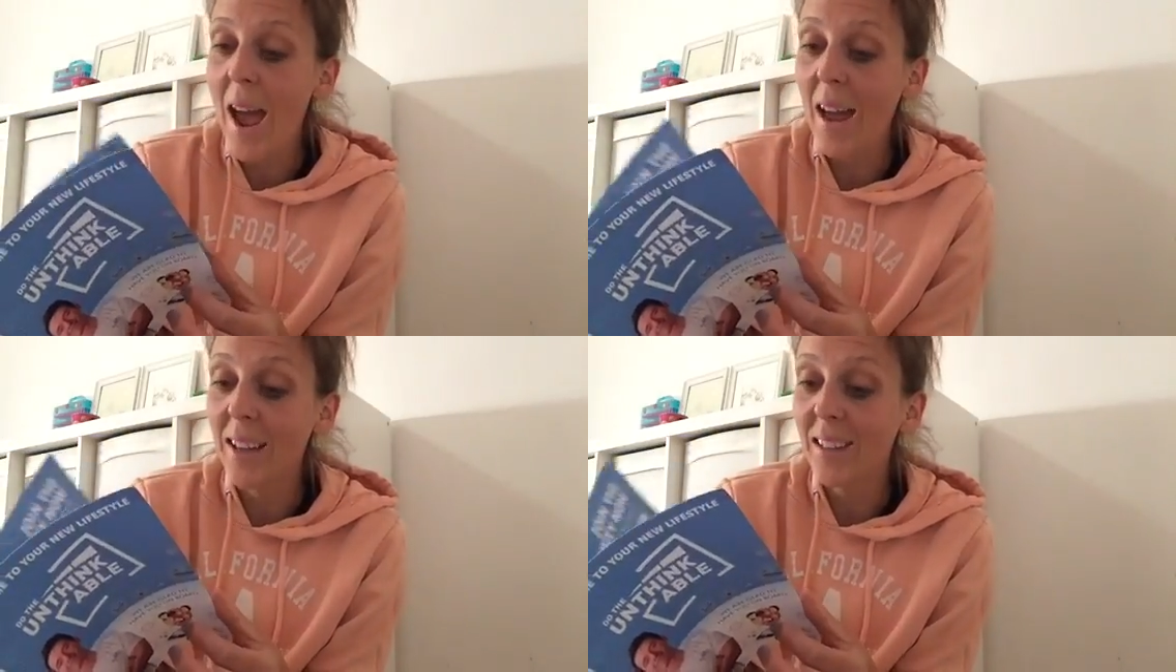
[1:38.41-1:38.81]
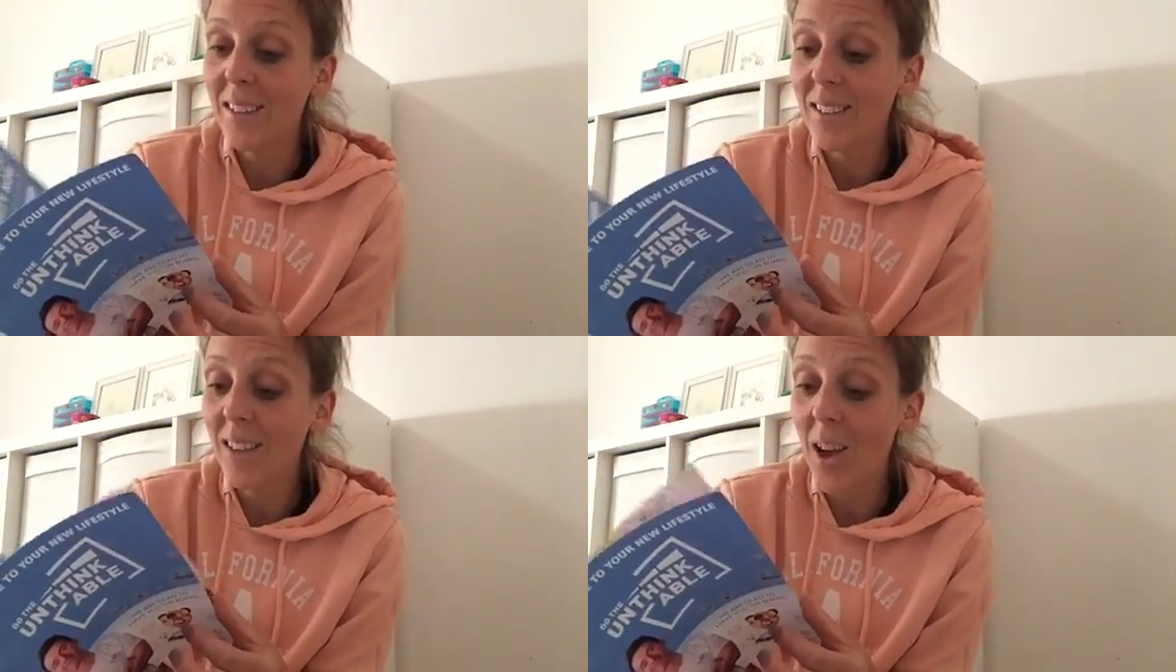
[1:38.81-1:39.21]

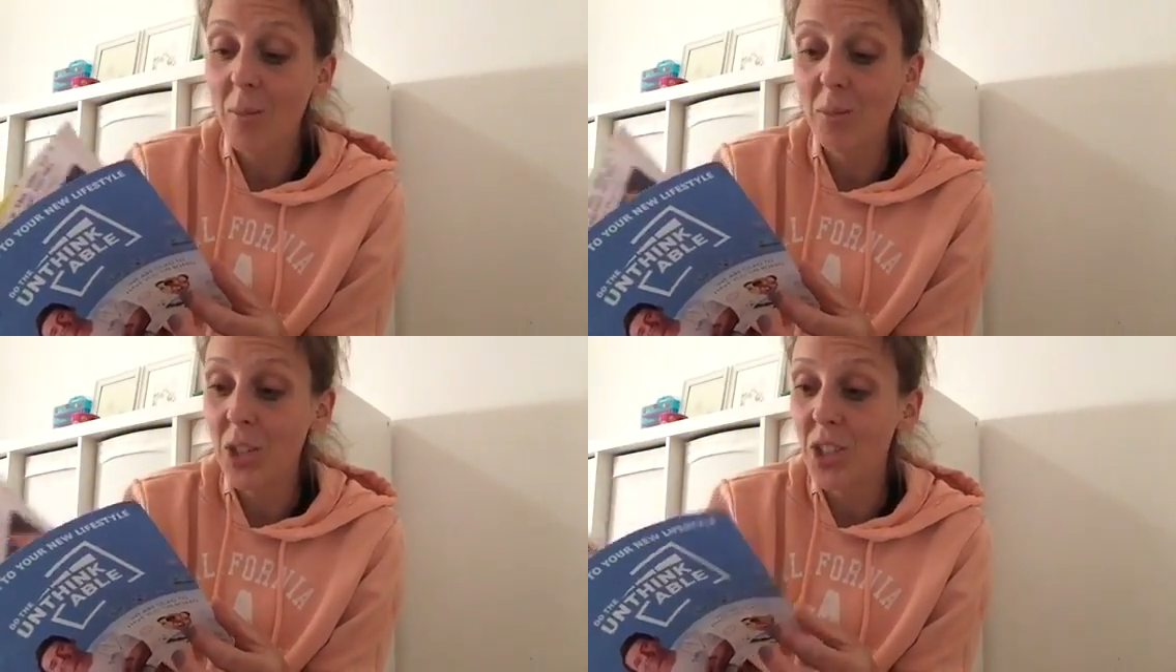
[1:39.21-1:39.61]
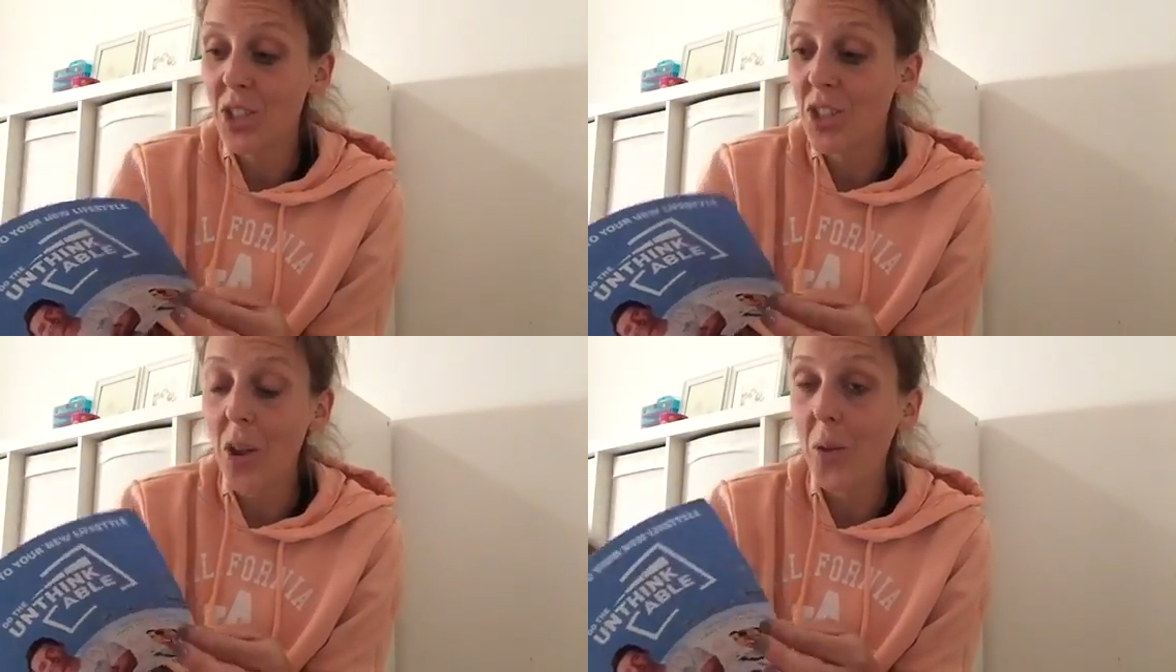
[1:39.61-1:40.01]
and I'm
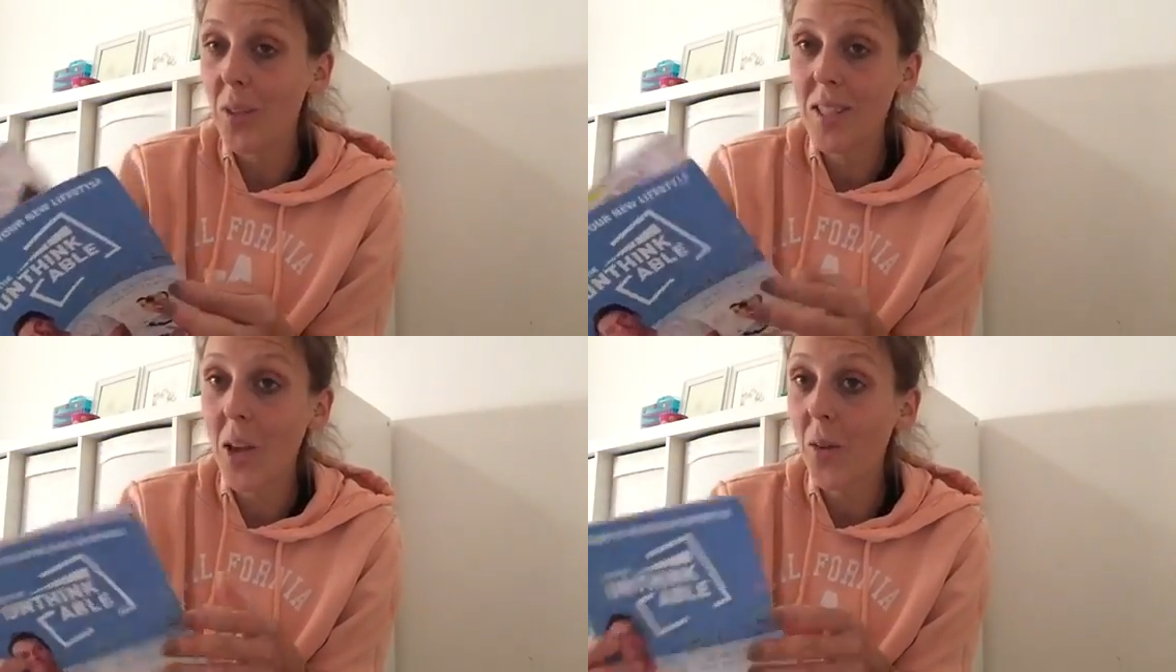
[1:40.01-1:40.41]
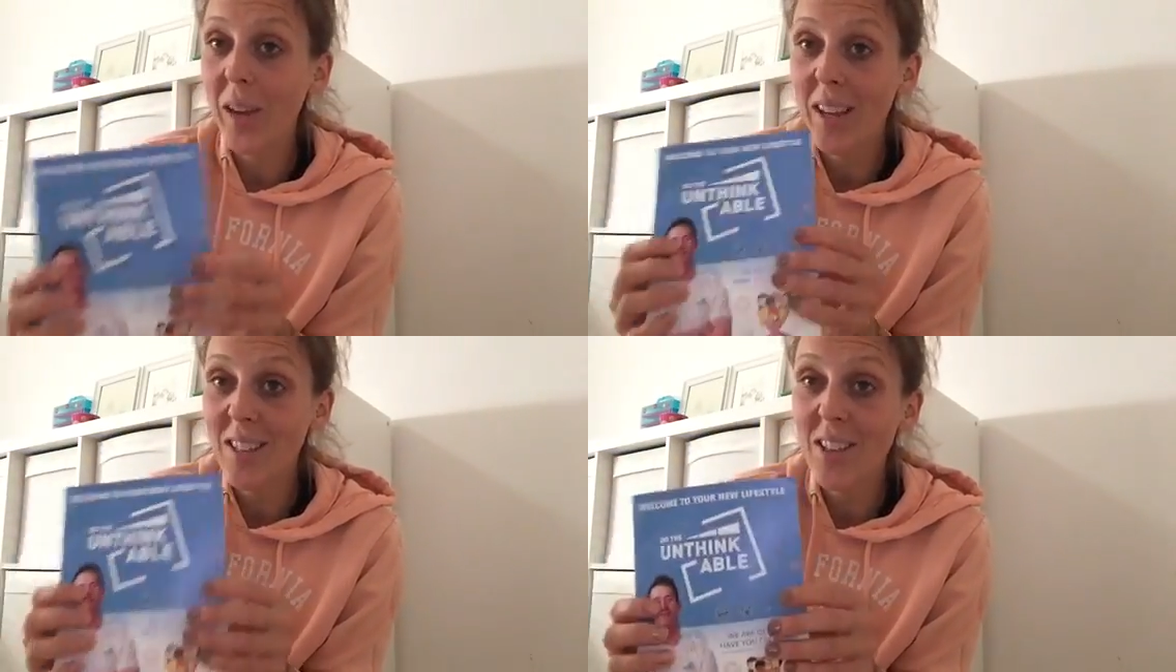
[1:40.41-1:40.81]
just so, so
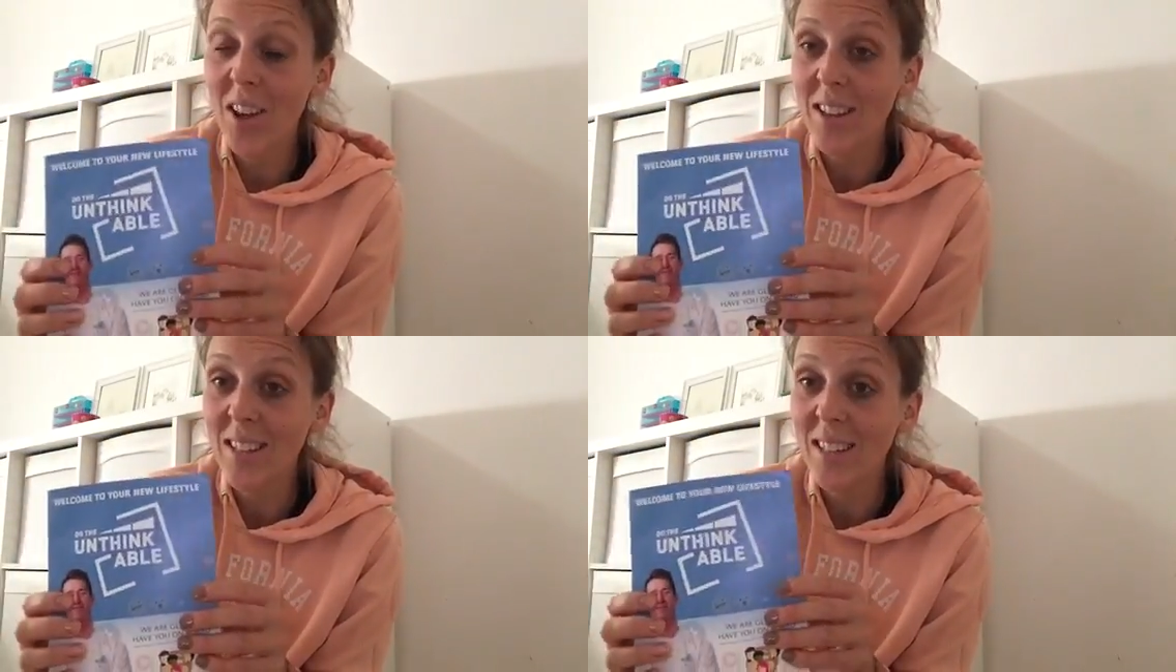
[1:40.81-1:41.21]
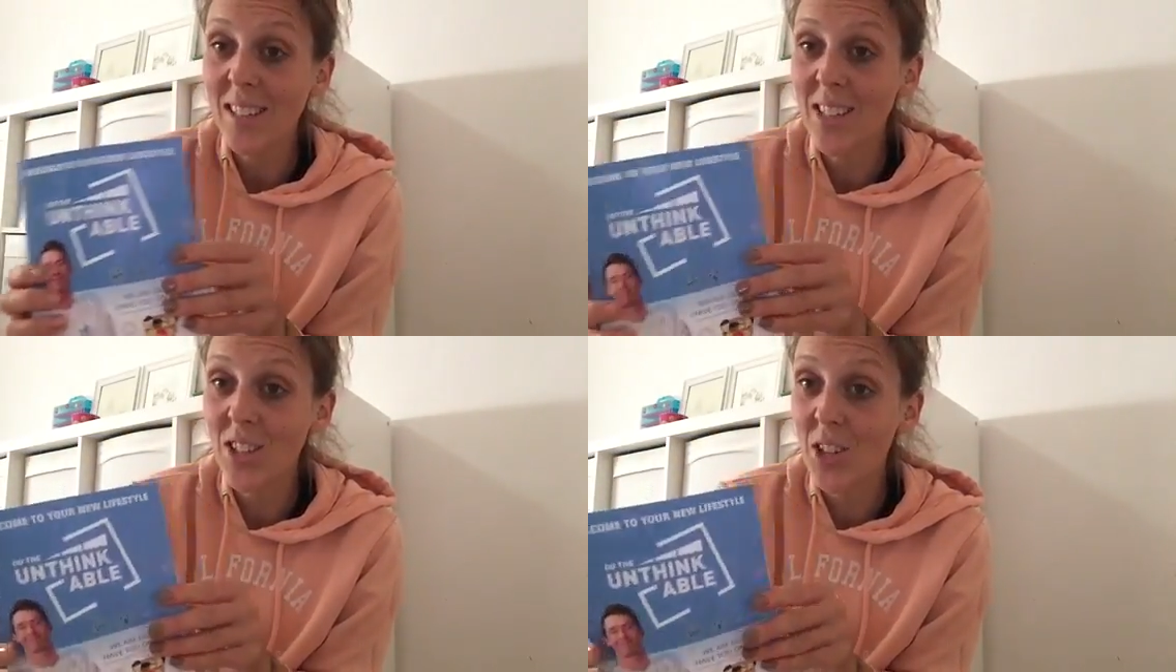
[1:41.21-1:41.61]

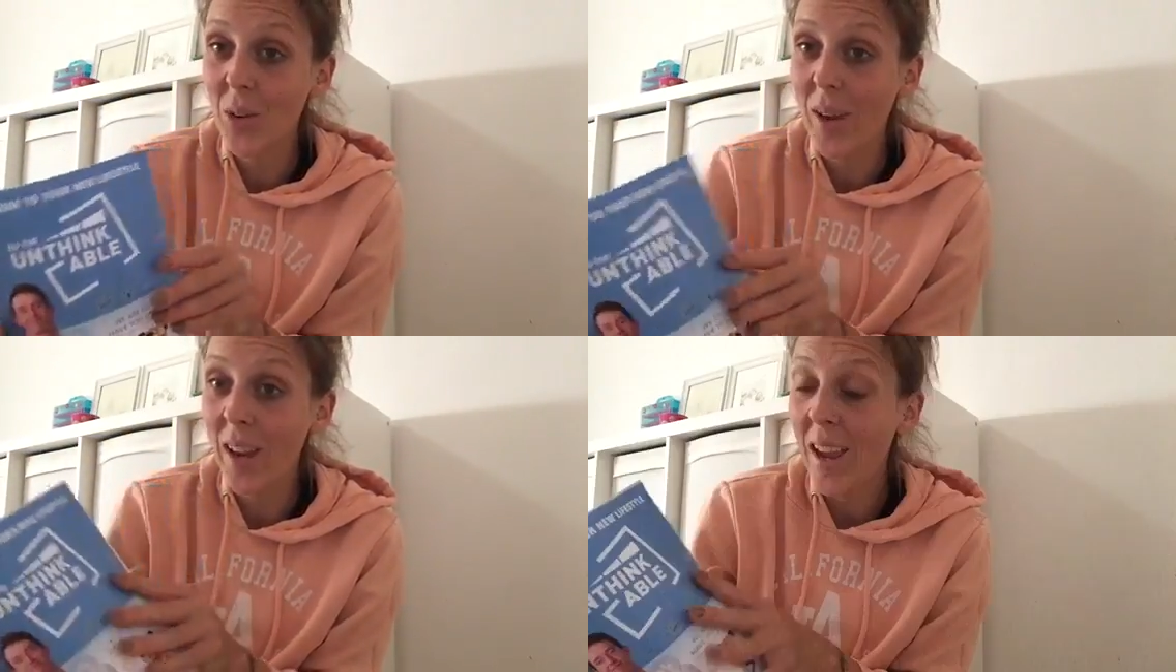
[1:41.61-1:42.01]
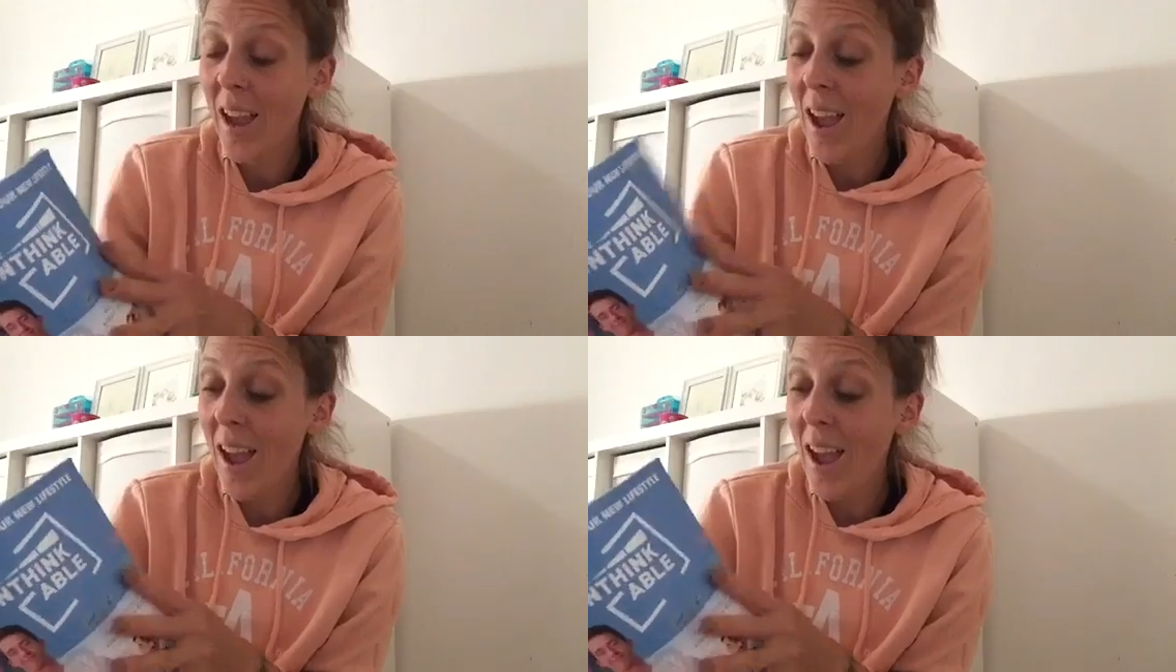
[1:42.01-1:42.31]
excited to do it